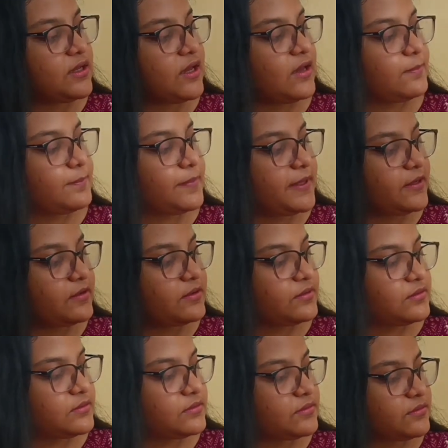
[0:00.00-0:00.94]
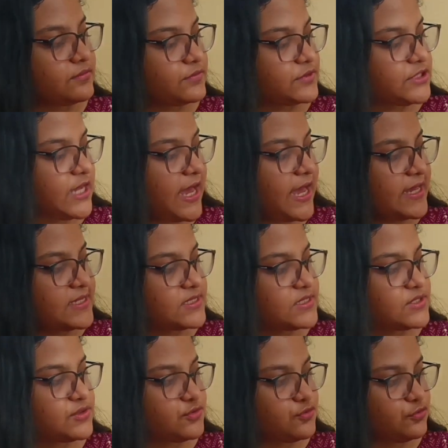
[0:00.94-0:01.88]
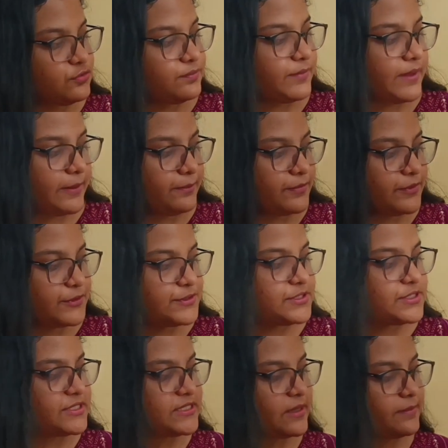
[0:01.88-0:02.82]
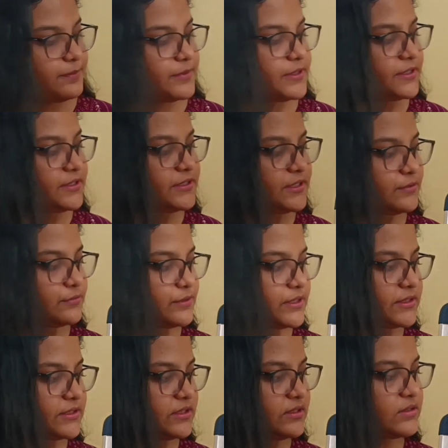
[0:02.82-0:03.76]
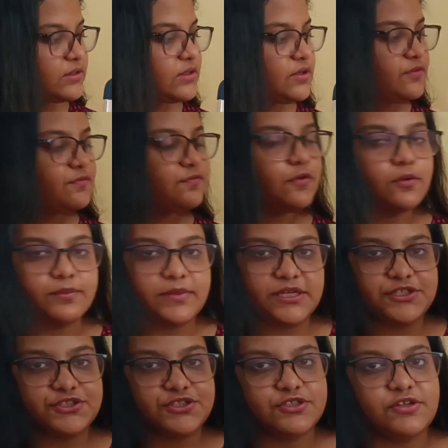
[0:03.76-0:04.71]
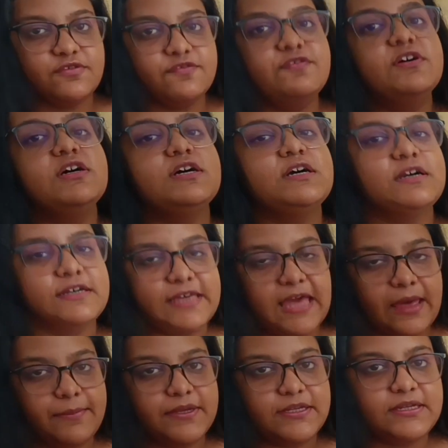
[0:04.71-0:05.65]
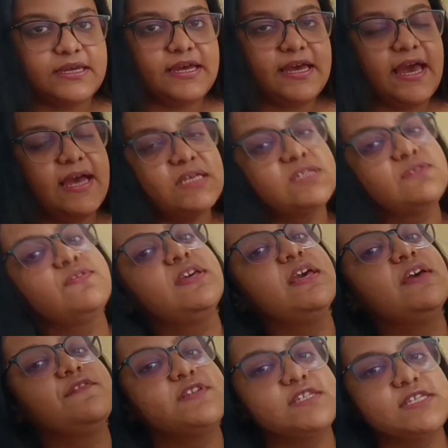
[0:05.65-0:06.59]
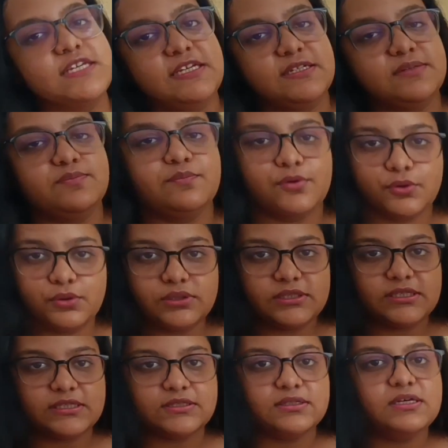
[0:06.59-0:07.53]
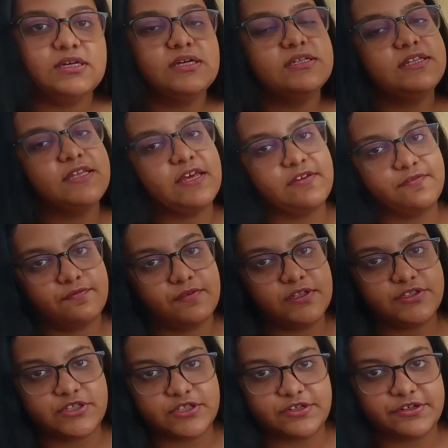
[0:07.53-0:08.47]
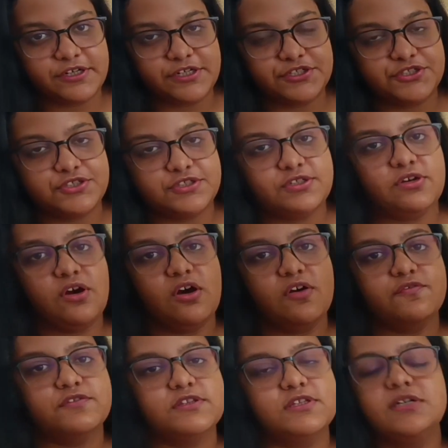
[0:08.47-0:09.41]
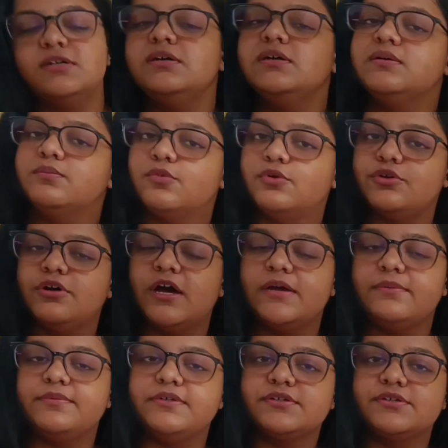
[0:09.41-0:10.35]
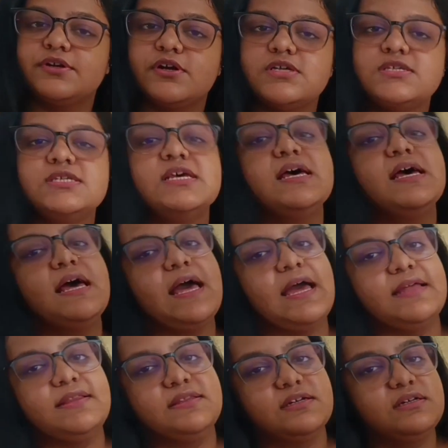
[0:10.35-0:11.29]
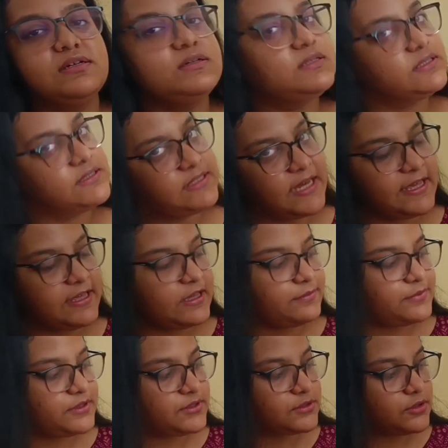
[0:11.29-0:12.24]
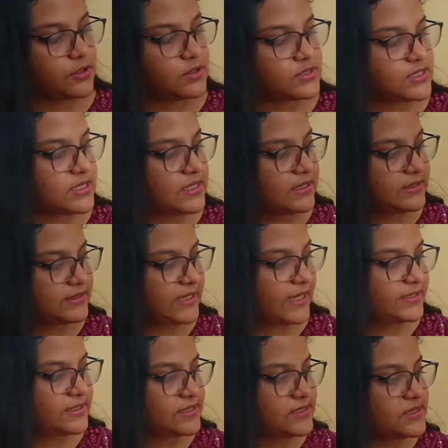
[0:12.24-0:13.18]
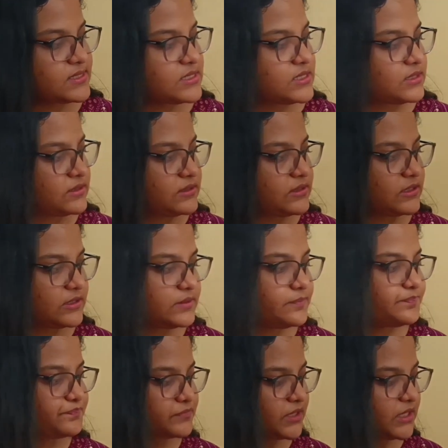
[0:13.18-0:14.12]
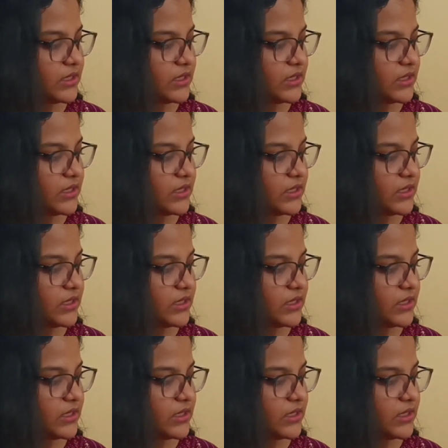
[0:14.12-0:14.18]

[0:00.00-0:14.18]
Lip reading: a pair which has two members separate during the formation of a gamete, as we have seen both in the F1 generation of the monohybrid cross and the dihybrid cross. That is, the